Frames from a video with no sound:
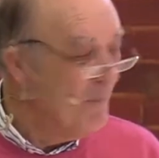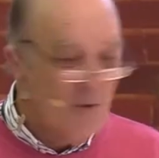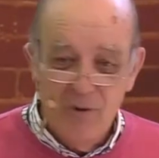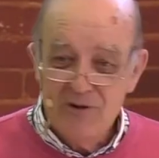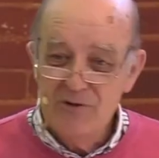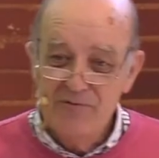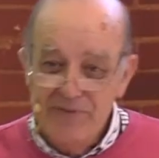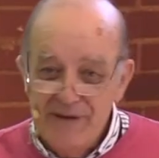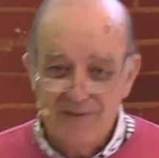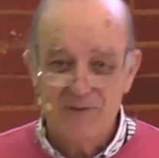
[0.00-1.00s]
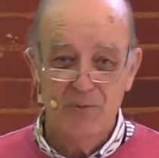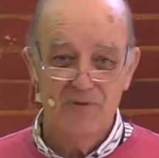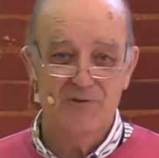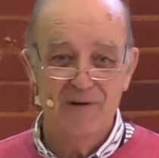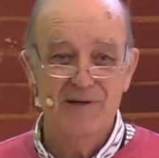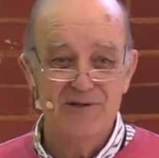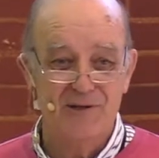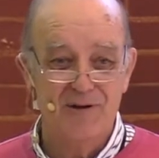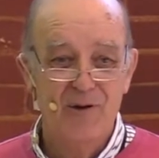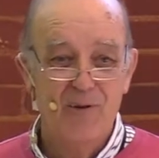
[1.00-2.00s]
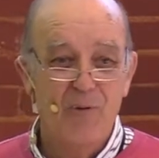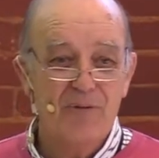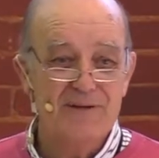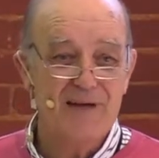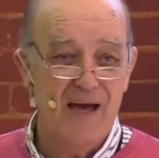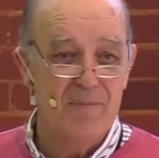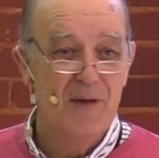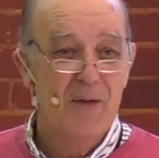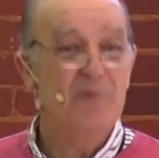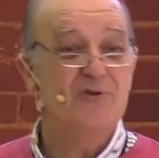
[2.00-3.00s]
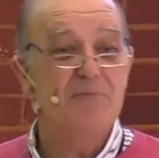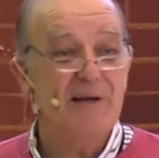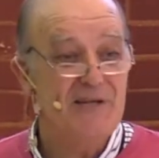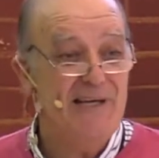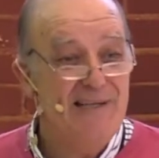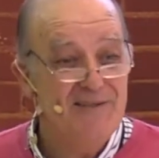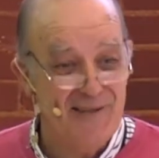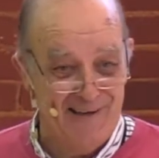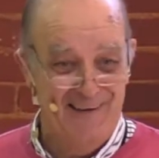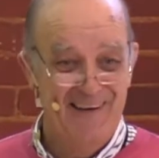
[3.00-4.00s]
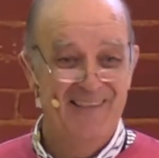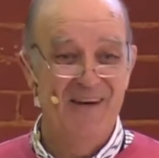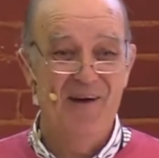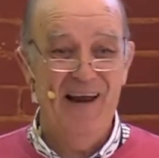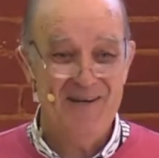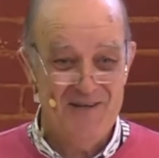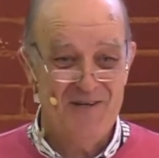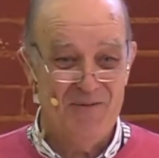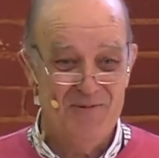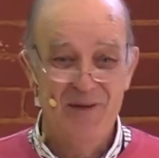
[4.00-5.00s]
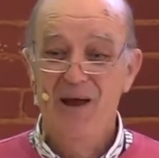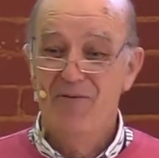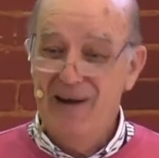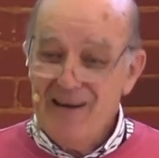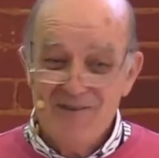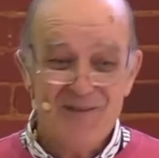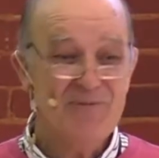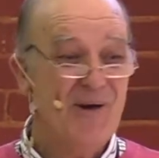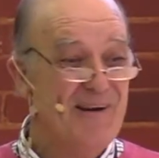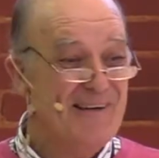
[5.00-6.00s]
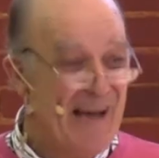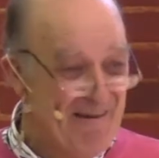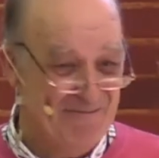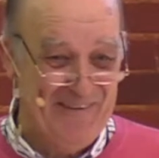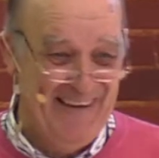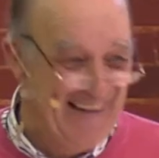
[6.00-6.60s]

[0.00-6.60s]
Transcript: We want to veer towards religion all the time because it's much easier than relationships. Relationships are tough.